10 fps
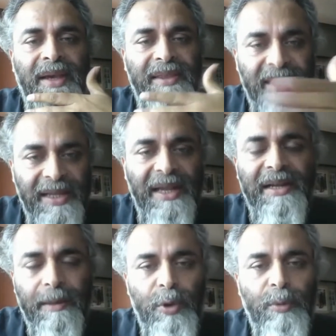And then I'll
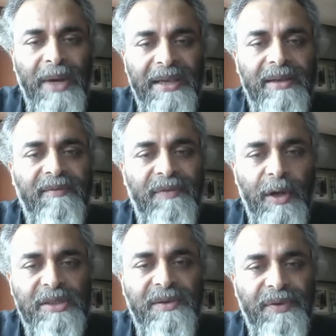come to my
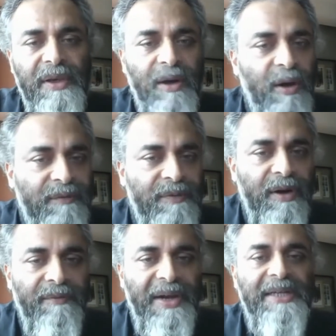philosophy of
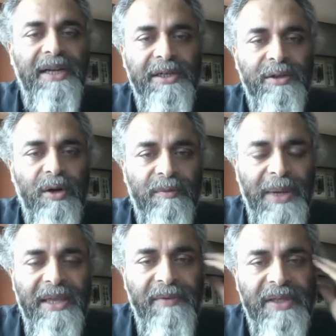ventilator, or
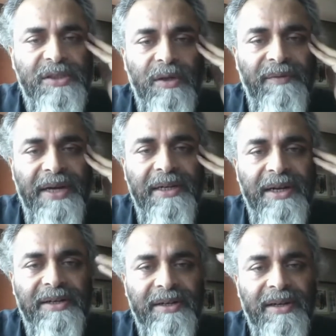my invention of
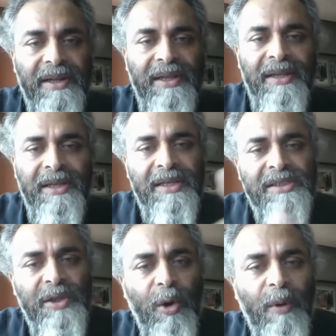ventilator.
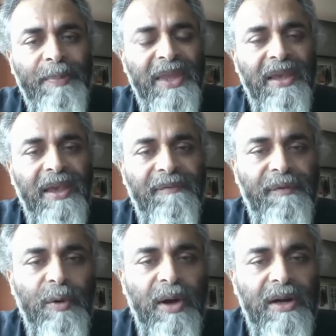So
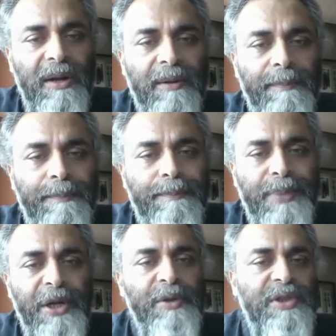if you are a
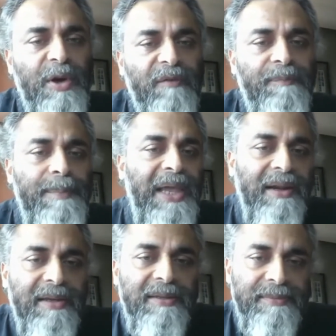producer of
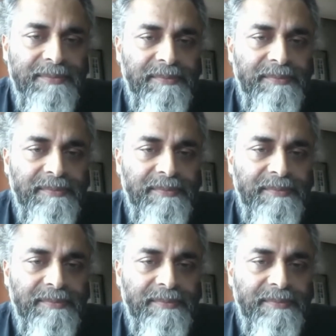milk,